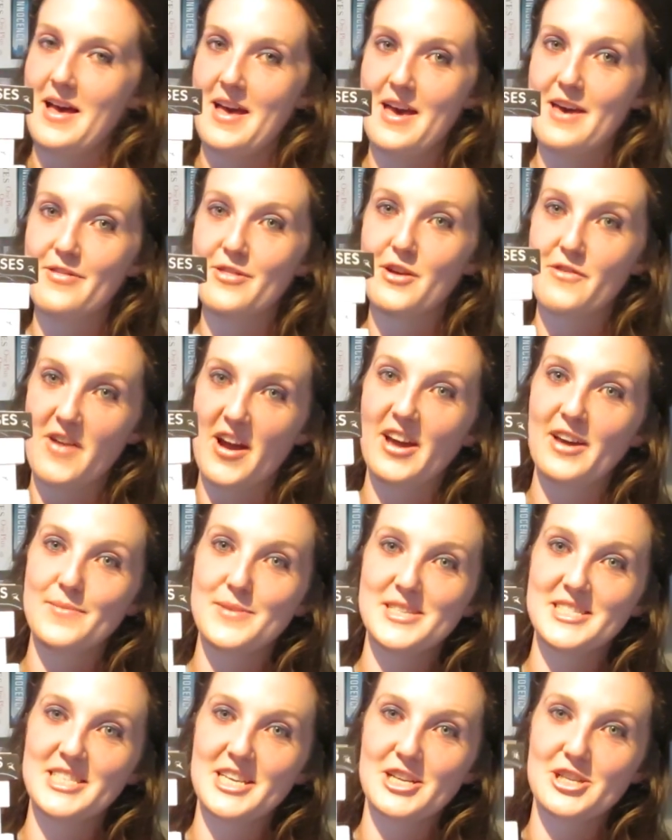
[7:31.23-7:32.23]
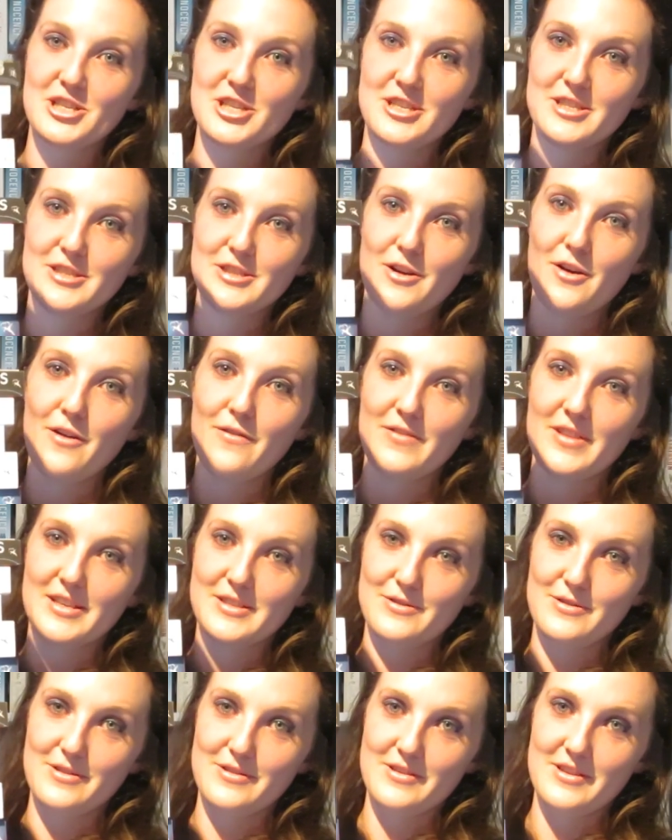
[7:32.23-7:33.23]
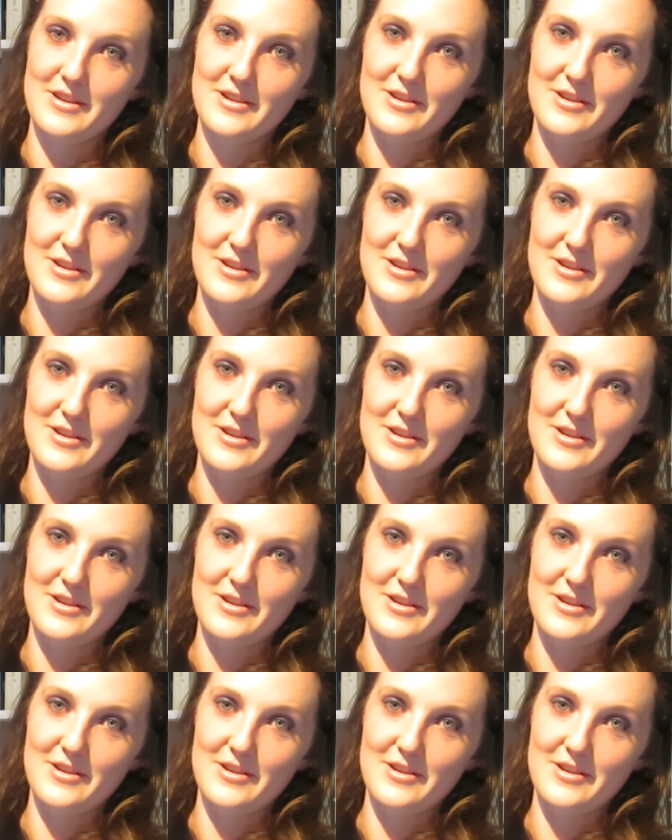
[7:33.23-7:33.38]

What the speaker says: and their recommendations of this author.